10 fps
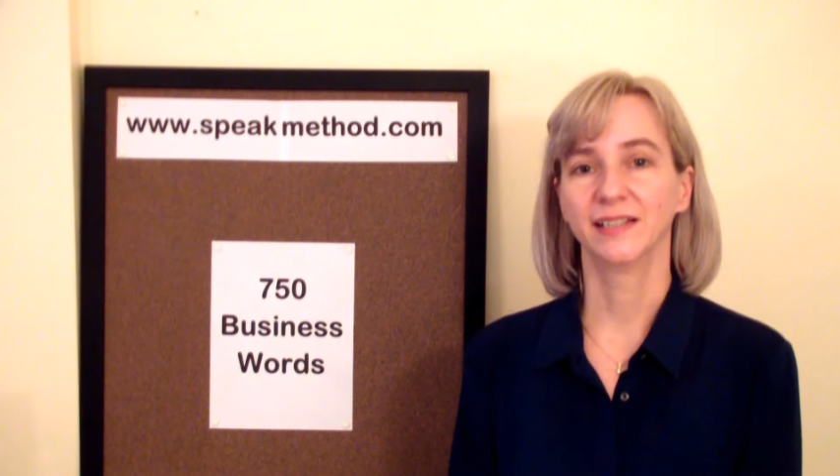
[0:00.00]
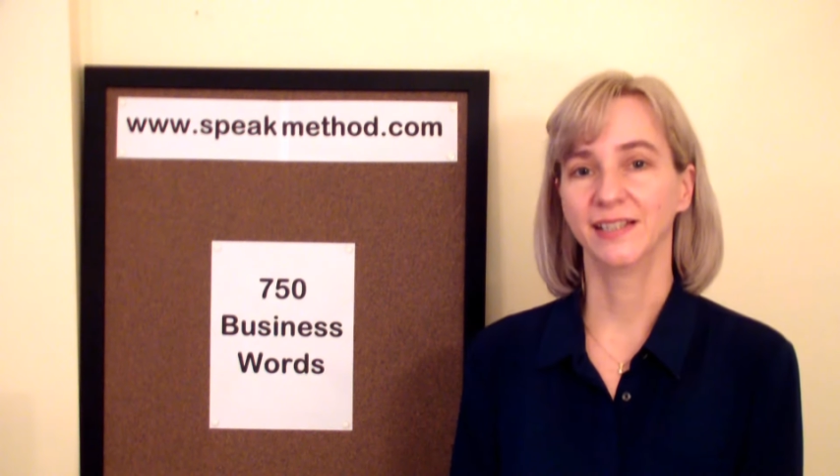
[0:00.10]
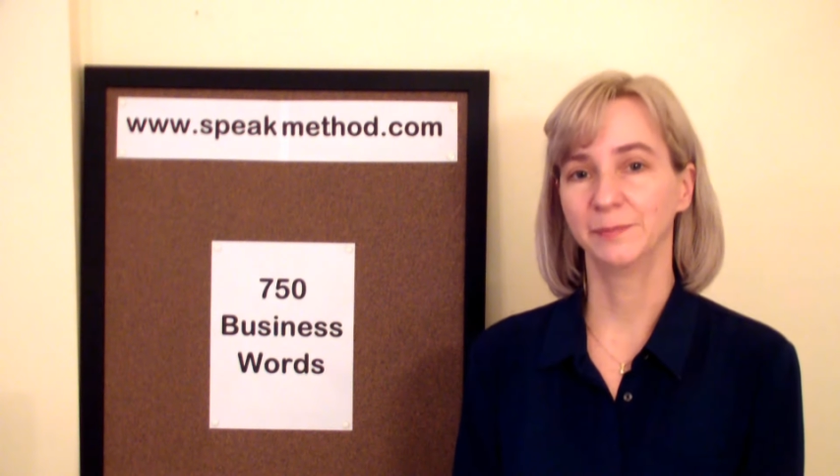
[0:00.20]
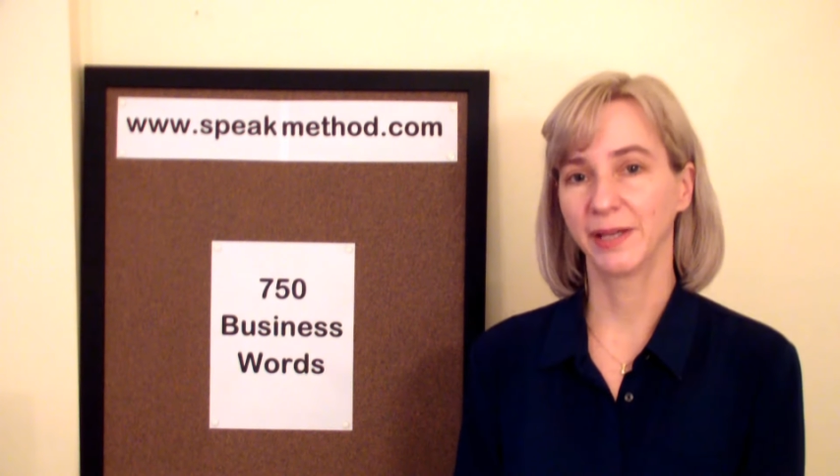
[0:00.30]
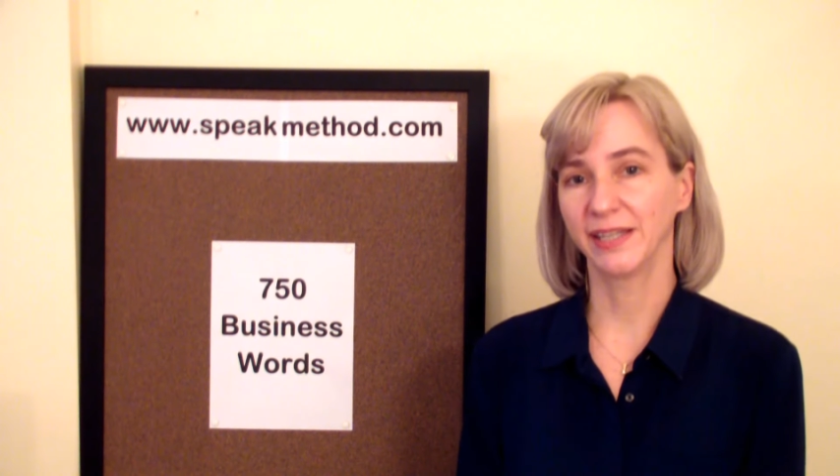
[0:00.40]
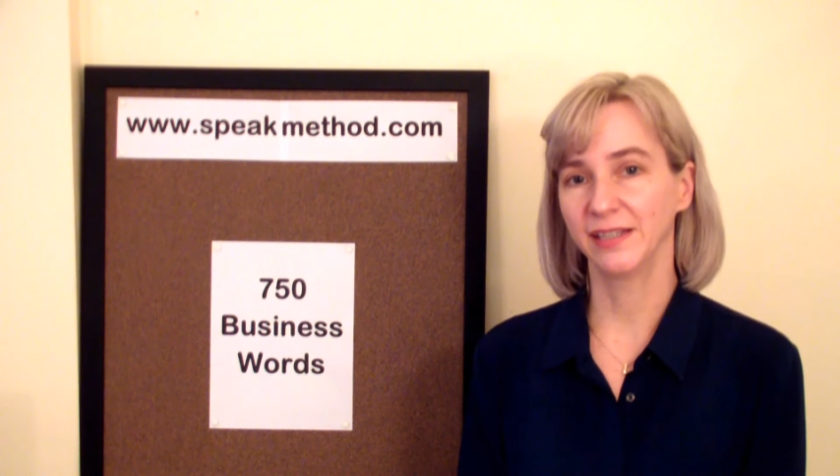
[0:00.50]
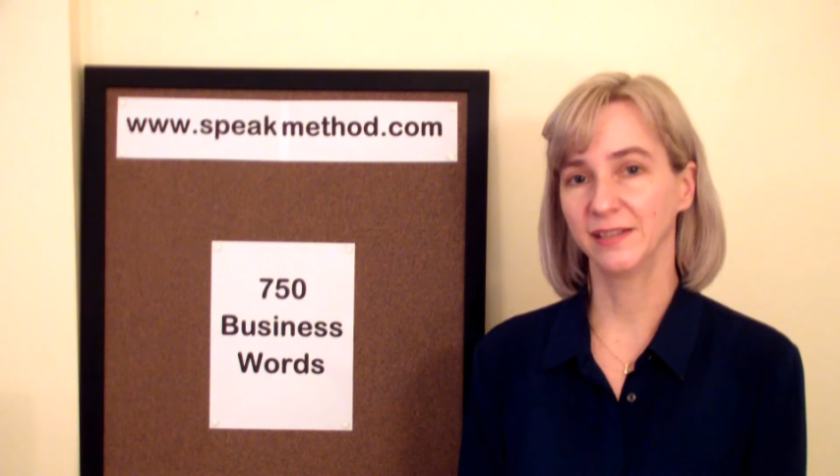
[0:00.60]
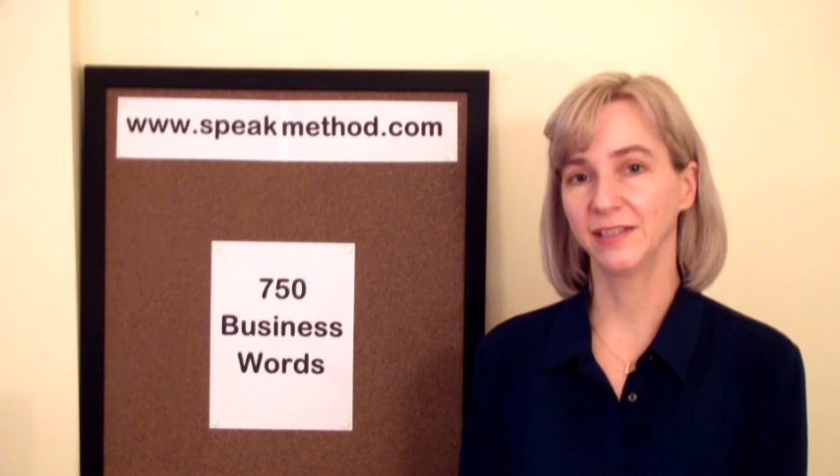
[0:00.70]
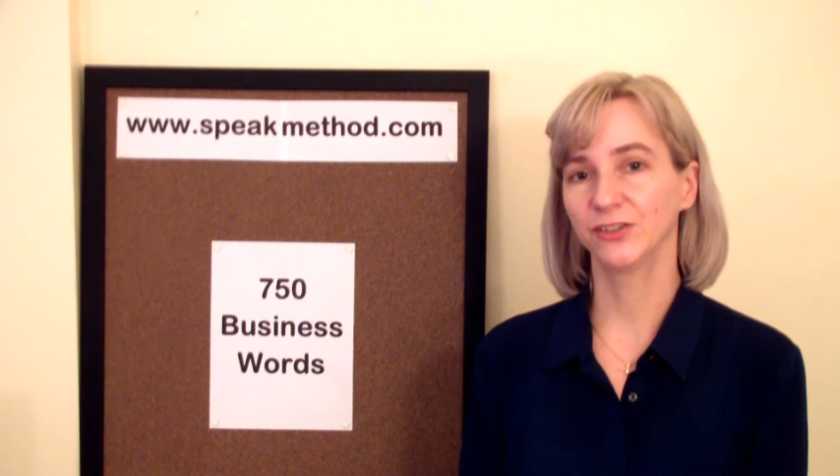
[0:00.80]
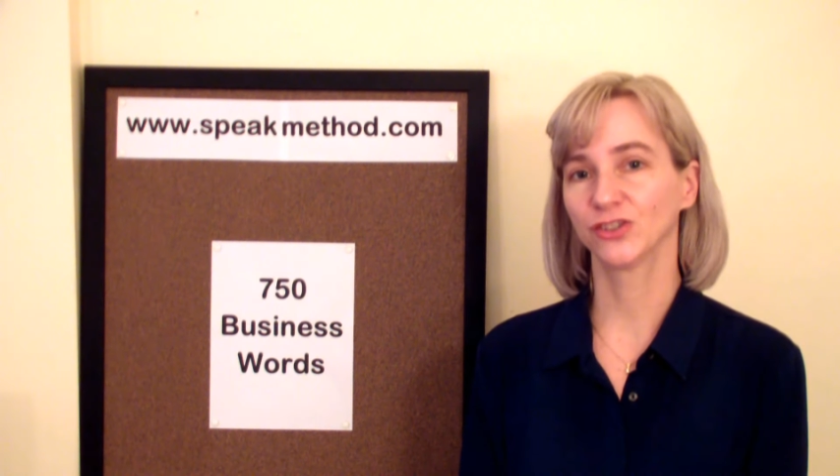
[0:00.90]
in my
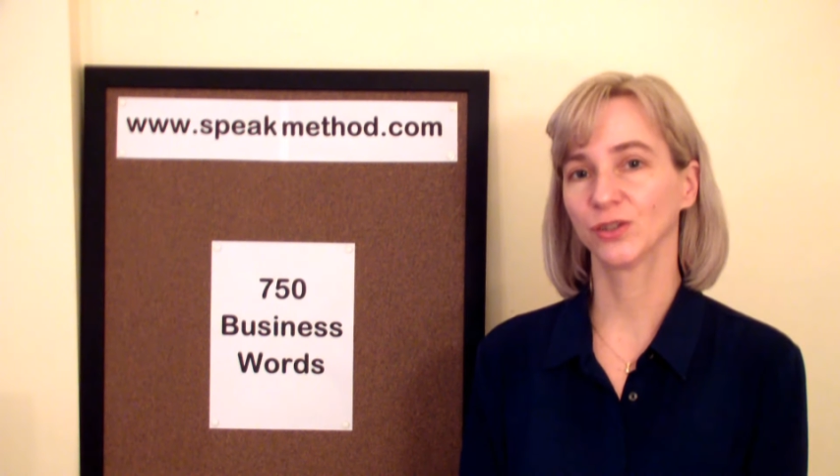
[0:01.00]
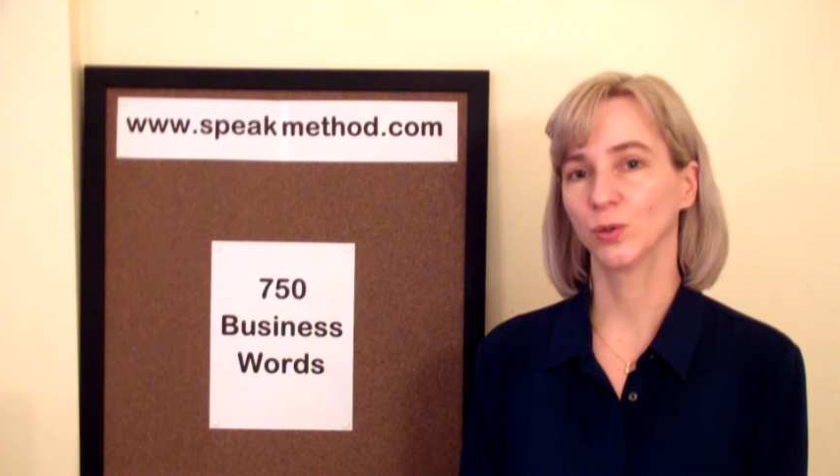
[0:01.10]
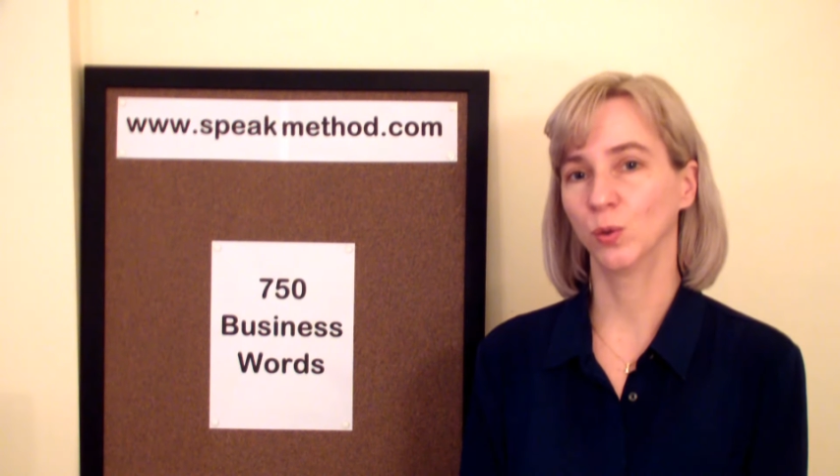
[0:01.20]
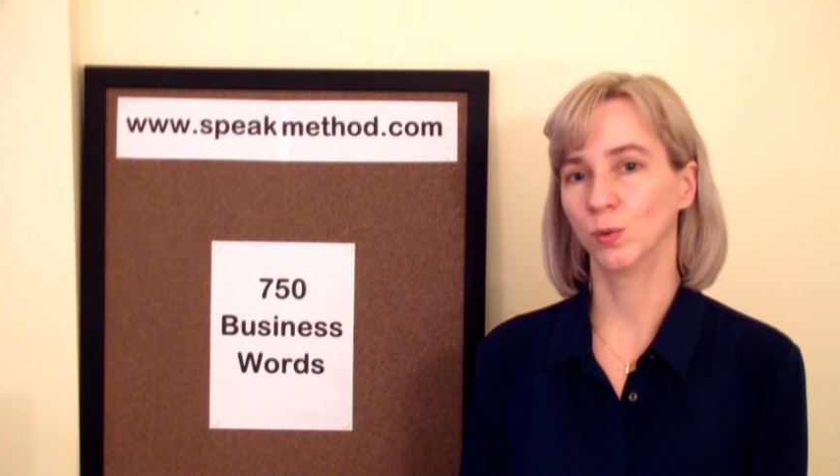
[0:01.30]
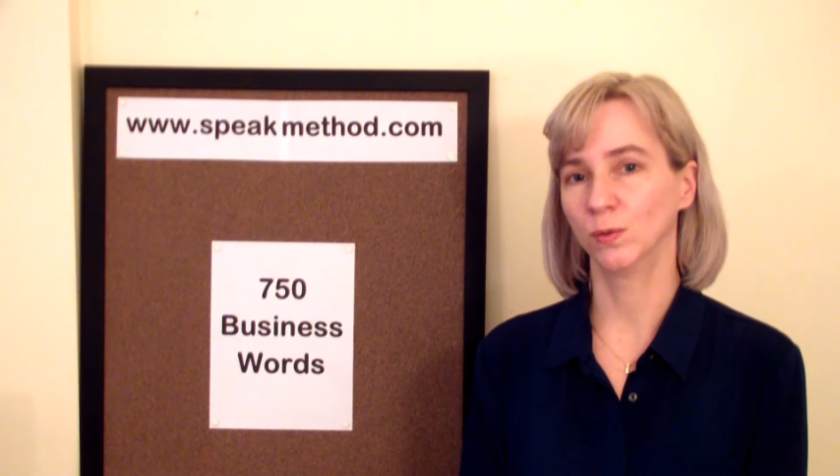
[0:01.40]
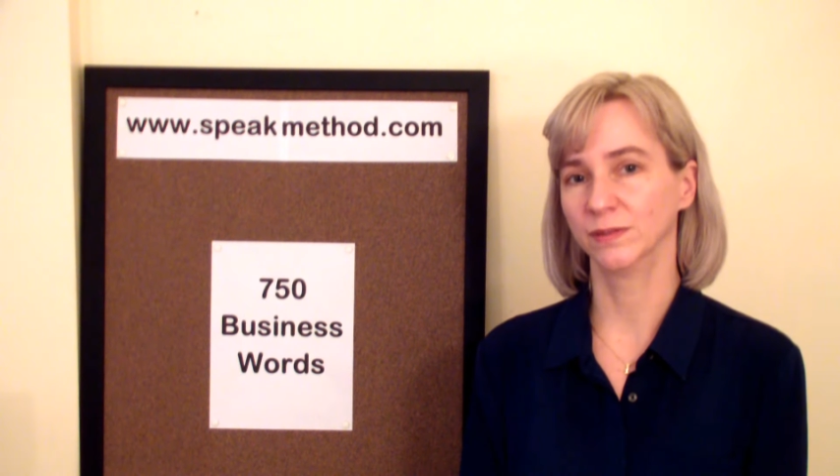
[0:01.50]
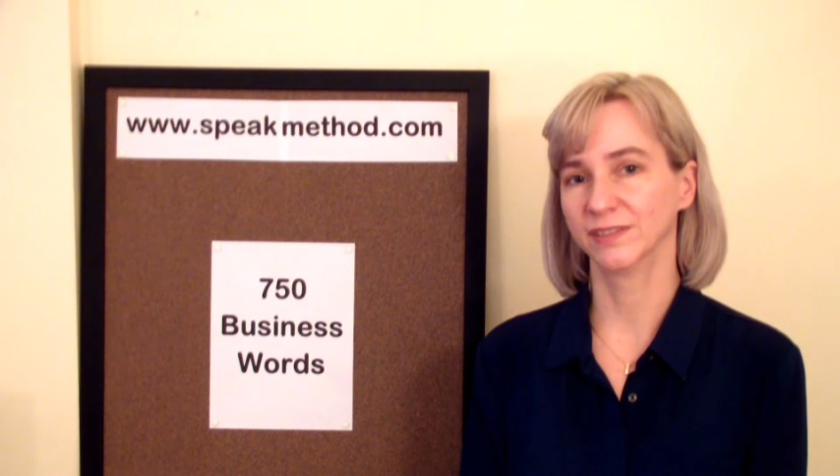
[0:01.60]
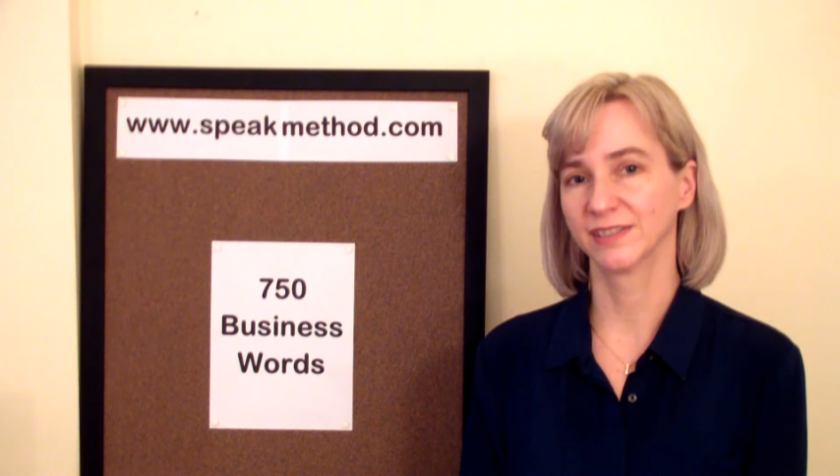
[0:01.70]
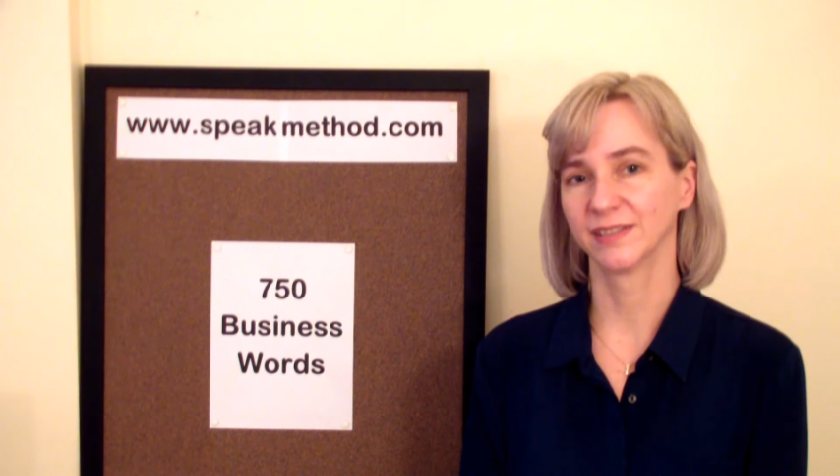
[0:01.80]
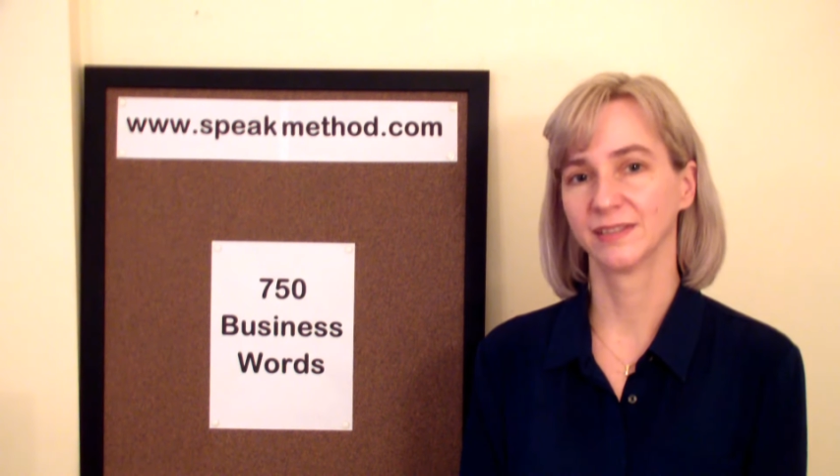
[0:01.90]
English
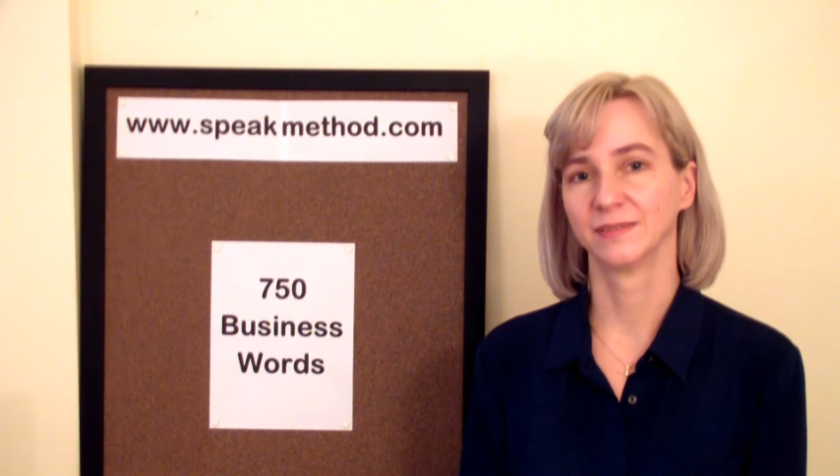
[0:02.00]
goals.